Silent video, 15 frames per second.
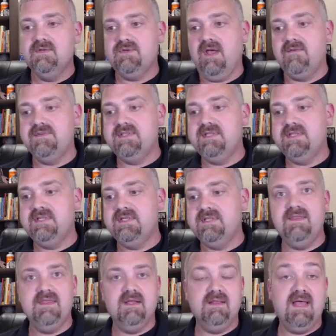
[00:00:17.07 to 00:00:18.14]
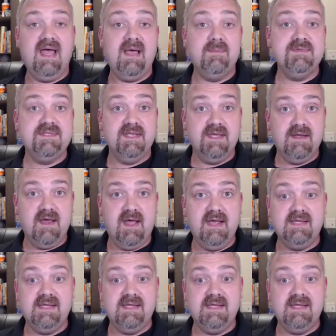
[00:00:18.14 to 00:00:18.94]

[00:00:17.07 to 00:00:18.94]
So obviously in the labs that